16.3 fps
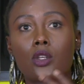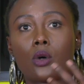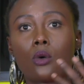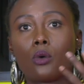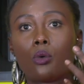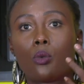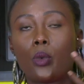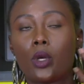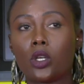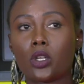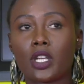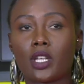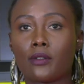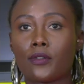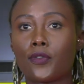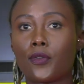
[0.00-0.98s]
know, we're
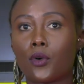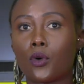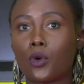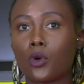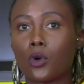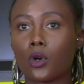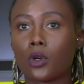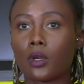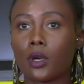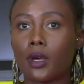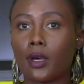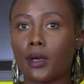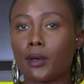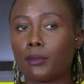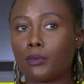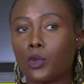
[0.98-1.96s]
looking for,
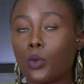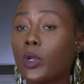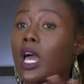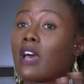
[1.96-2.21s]
we're